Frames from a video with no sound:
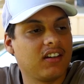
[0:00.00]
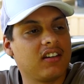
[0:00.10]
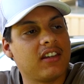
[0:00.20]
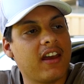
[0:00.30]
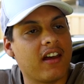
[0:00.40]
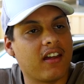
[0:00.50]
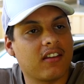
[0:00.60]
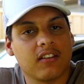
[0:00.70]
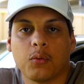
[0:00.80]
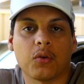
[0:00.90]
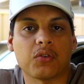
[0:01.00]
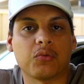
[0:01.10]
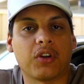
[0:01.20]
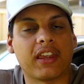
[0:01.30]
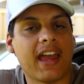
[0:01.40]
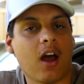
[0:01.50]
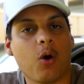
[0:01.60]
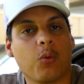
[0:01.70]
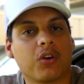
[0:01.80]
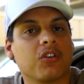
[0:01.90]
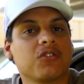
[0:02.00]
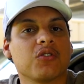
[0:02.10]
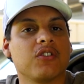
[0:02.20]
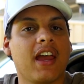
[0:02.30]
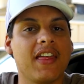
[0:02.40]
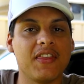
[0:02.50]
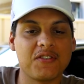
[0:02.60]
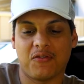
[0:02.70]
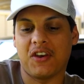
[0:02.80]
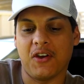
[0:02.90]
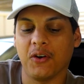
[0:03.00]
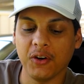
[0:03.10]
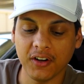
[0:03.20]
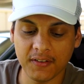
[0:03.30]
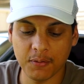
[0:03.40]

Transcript: Yeah, wasn't really how I wanted to end this video,